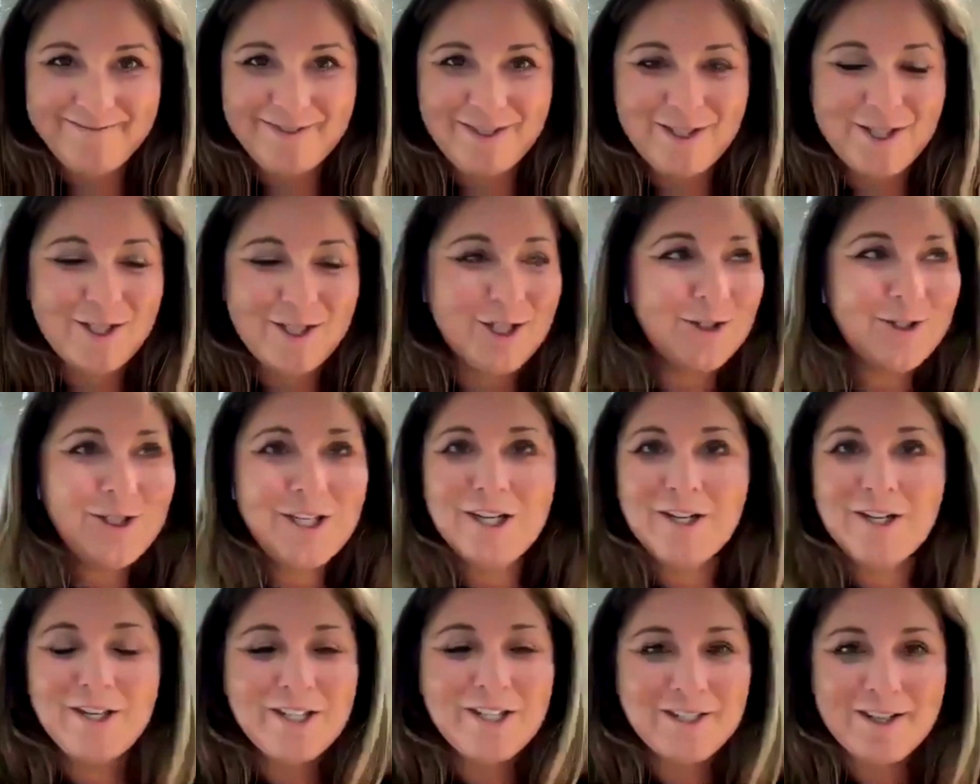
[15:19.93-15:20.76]
So you'll
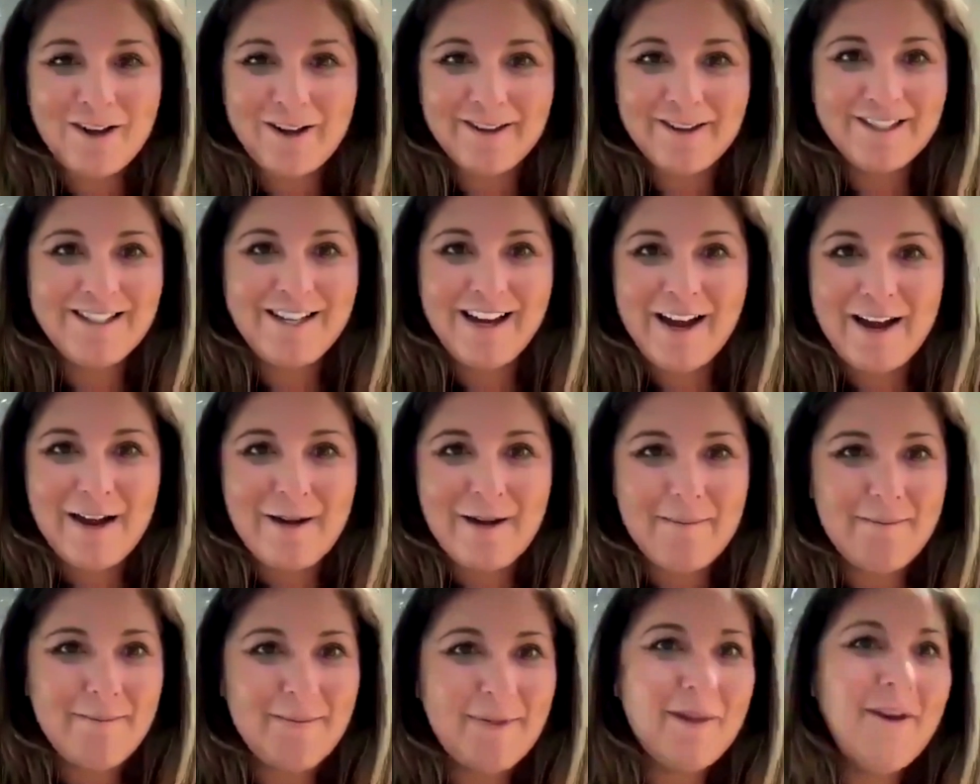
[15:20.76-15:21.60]
hear this all the
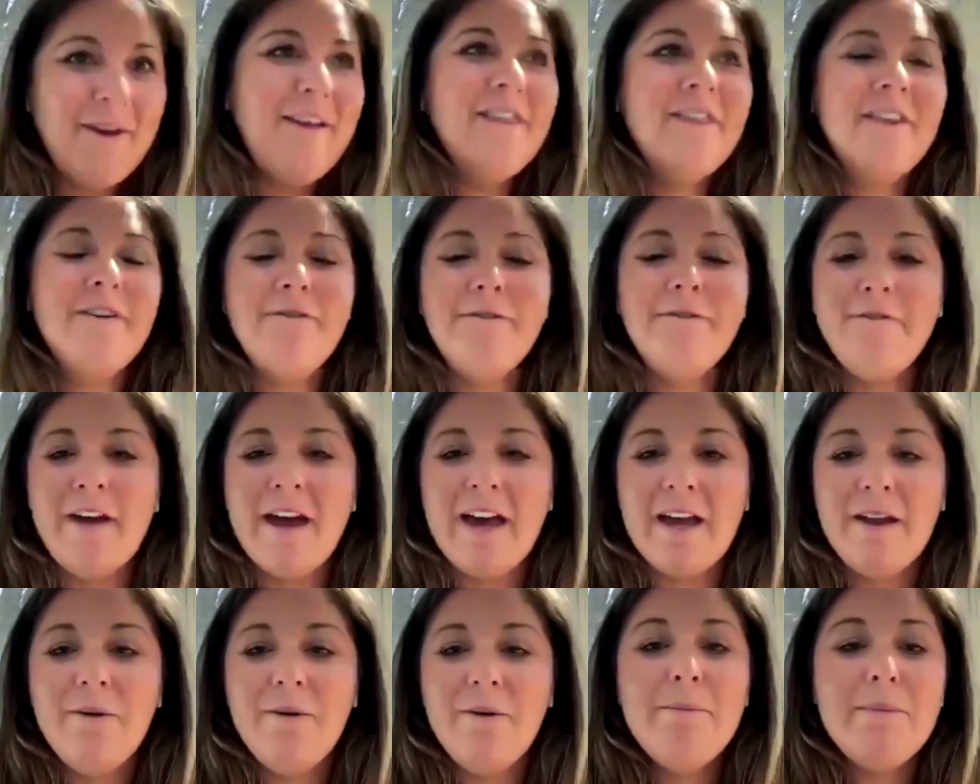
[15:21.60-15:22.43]
time. The
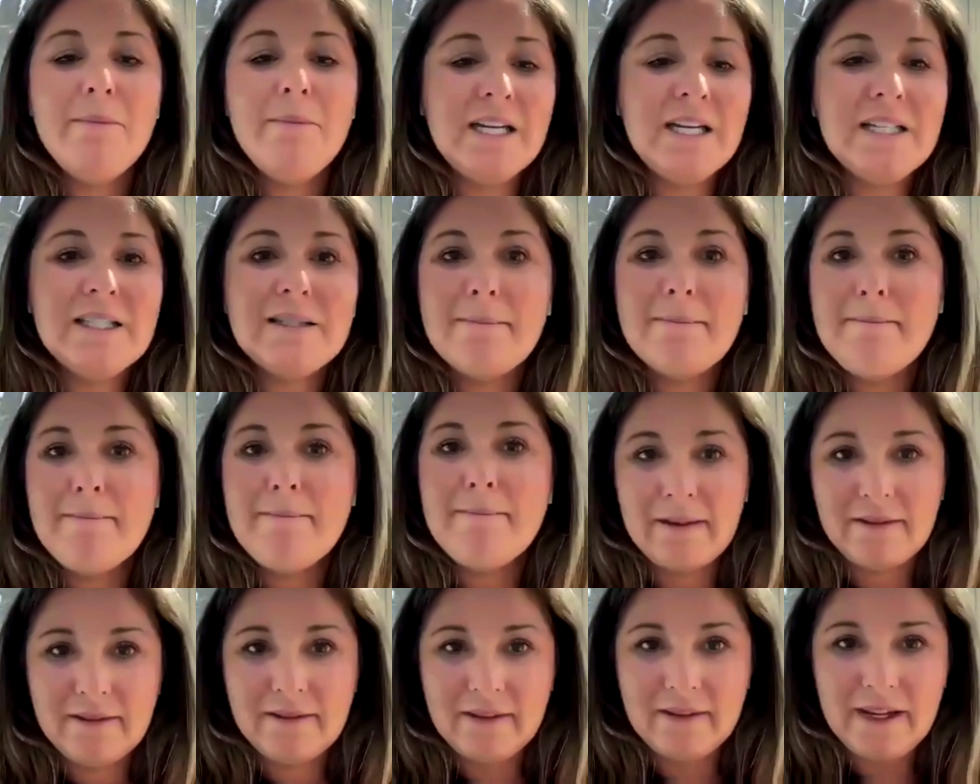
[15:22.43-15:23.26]
Fed meets
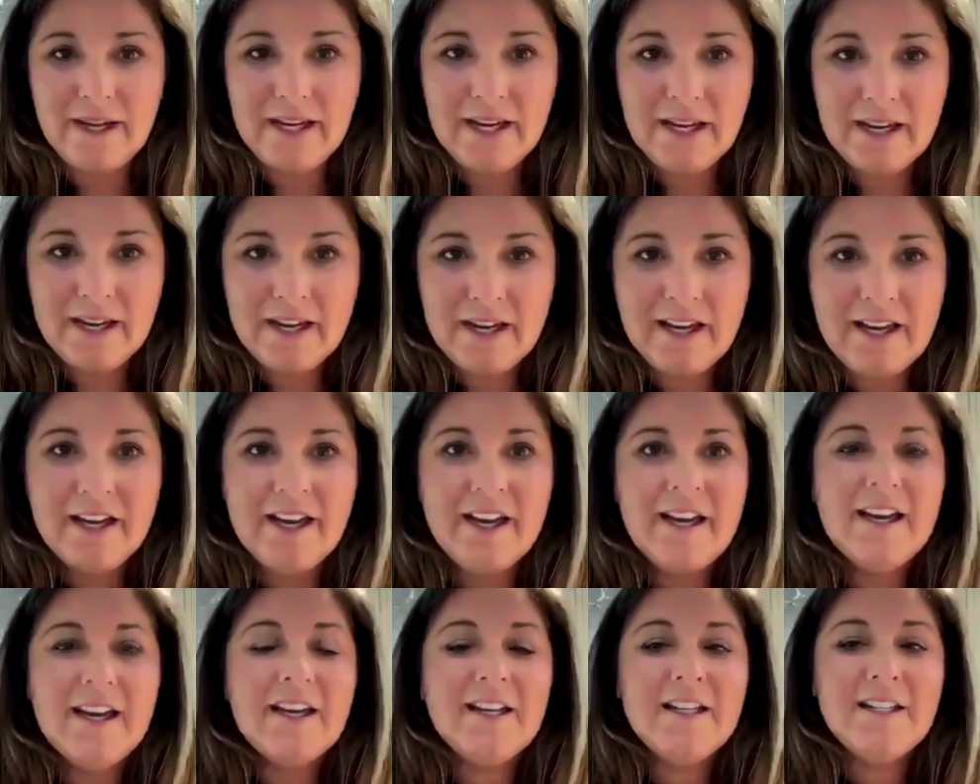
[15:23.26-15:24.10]
monthly
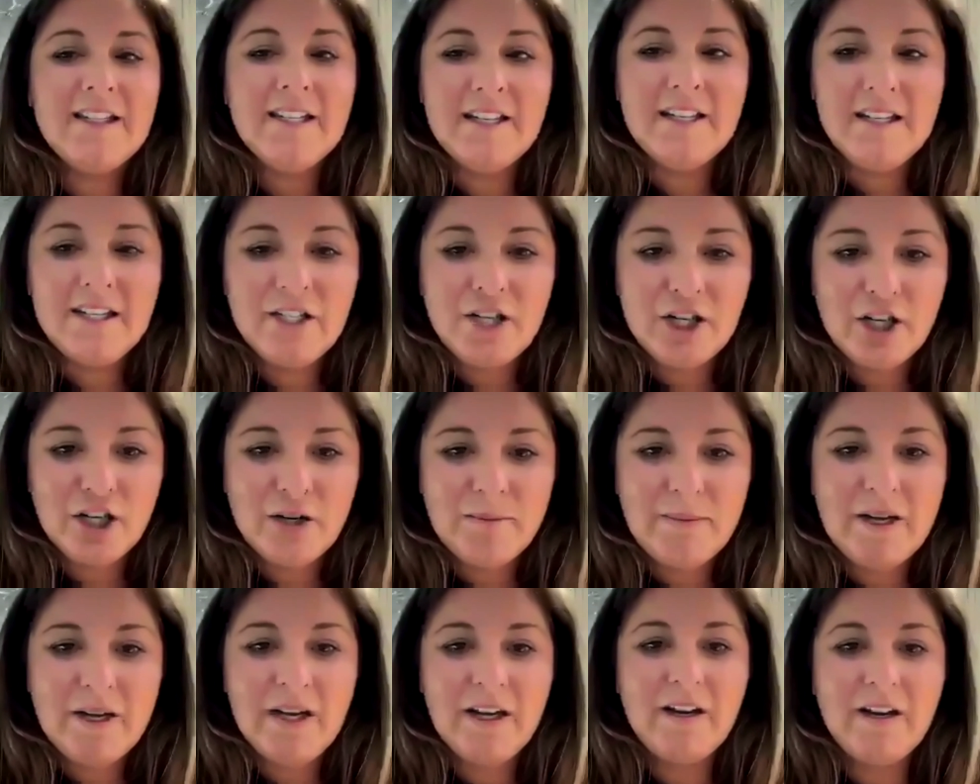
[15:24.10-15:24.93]
to
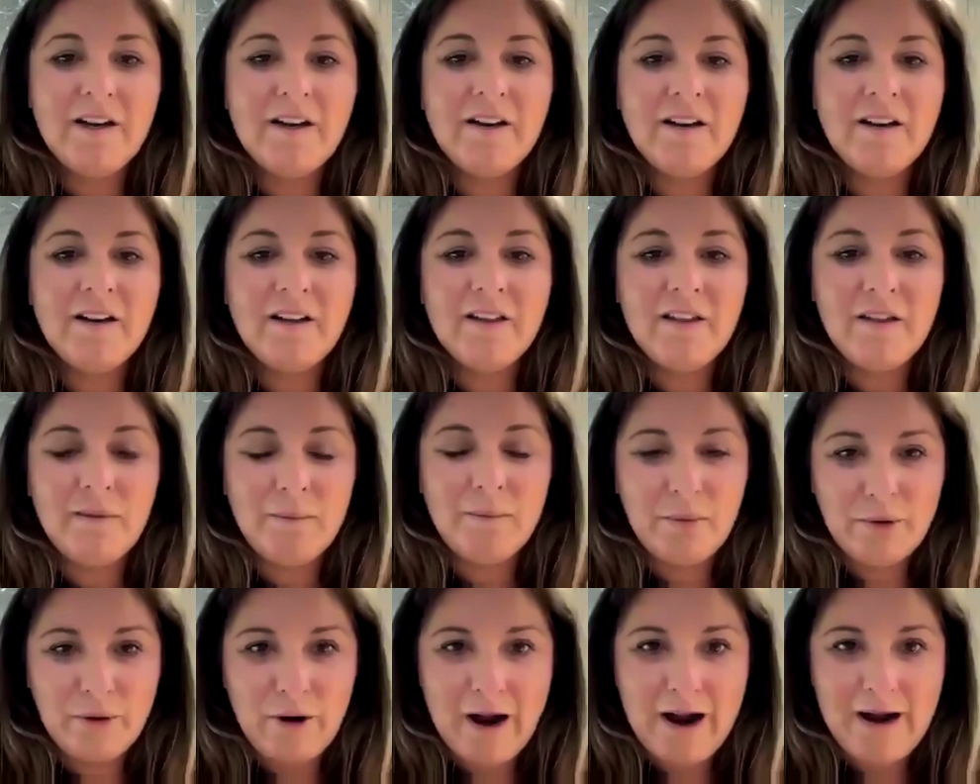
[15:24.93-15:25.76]
determine the
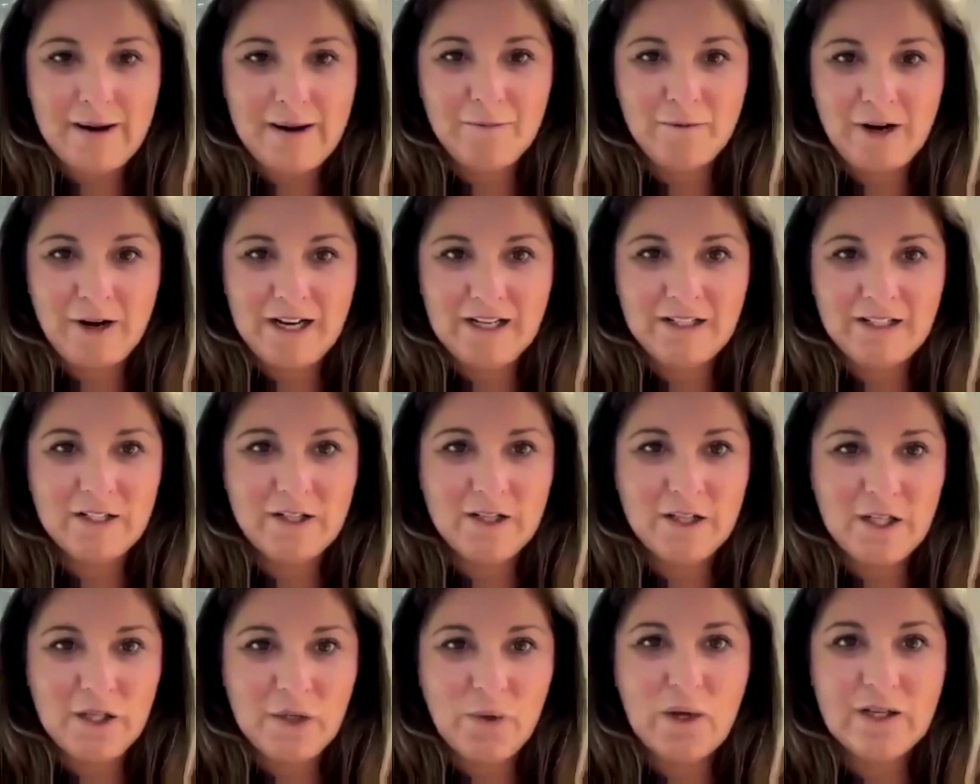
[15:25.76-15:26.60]
prime rate,
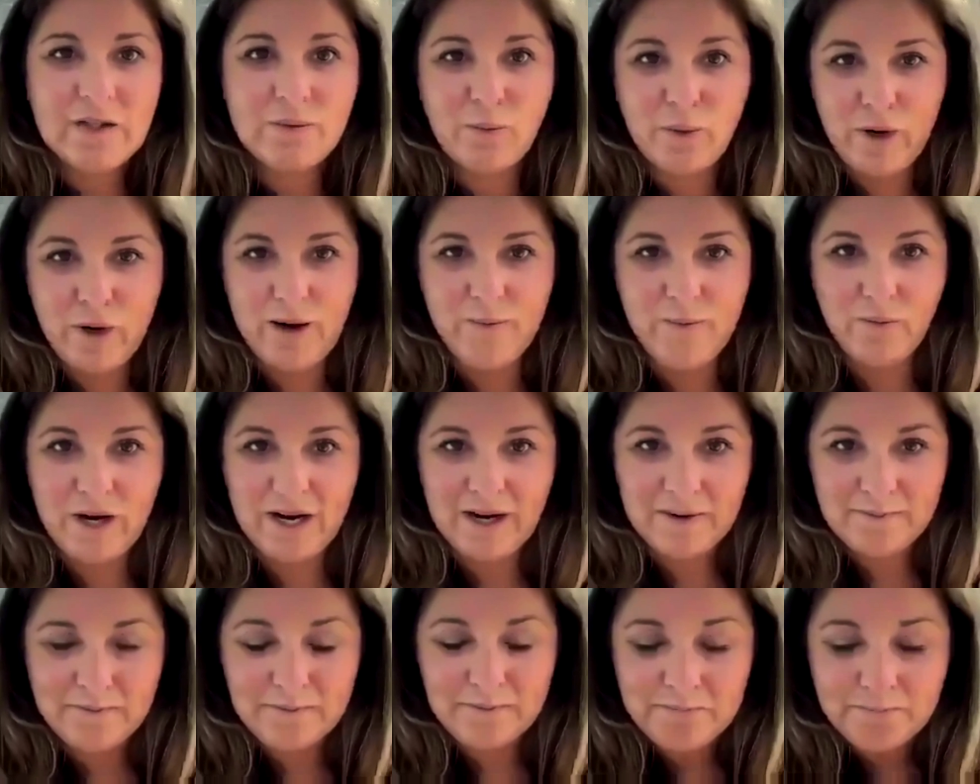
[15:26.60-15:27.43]
so the US prime
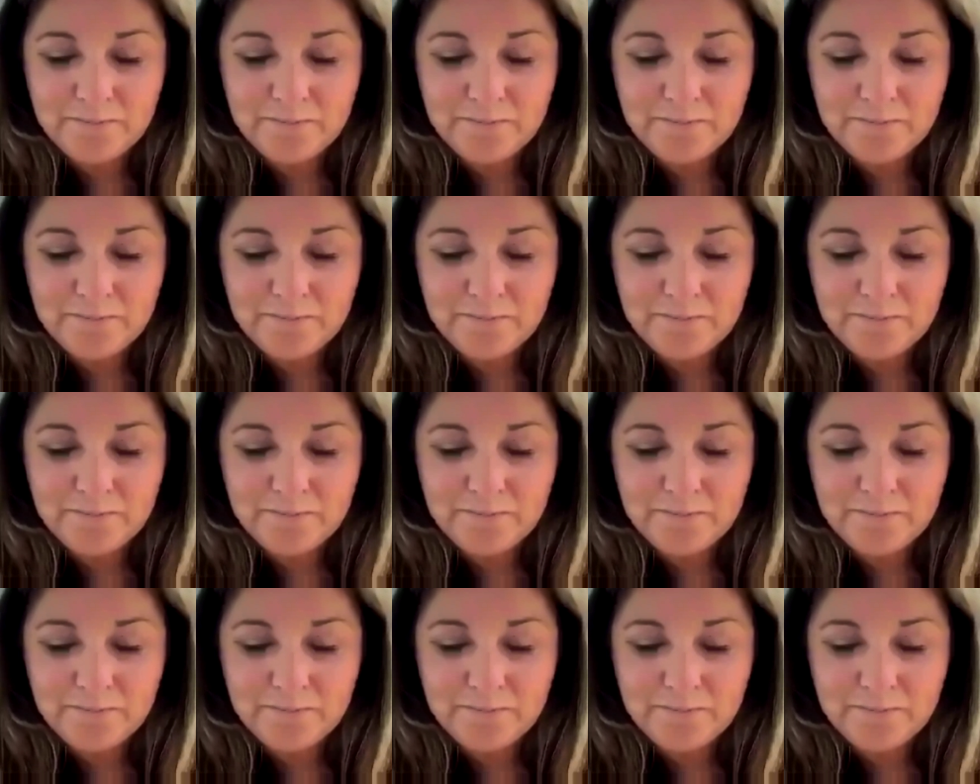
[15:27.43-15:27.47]
rate.